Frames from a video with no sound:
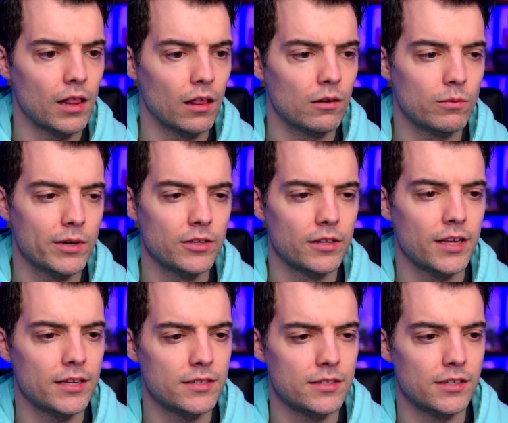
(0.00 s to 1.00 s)
Weird that
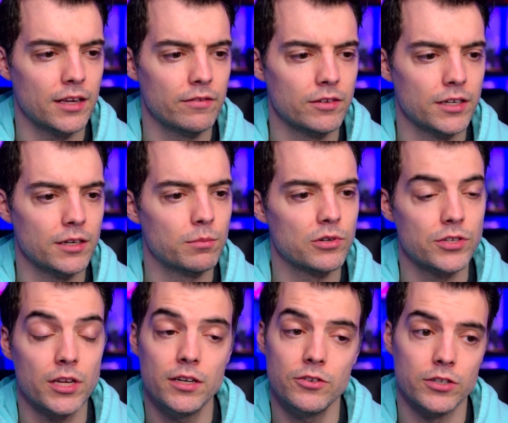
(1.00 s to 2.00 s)
that's given in
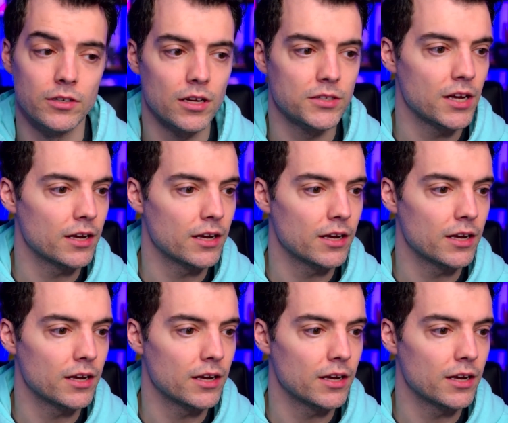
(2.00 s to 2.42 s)
percentage and not time.